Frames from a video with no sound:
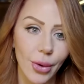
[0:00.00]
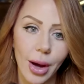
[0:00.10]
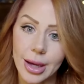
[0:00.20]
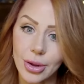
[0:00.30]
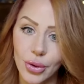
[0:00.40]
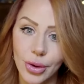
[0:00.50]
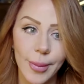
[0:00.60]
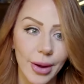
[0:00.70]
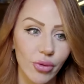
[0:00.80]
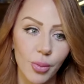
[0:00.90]
So I guess you're in
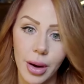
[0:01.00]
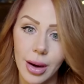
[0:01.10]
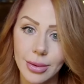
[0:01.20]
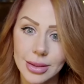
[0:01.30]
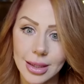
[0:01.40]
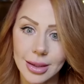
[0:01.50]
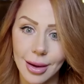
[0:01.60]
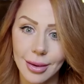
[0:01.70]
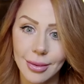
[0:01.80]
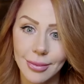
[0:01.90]
the bedroom right now. Is that a
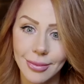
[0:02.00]
thing?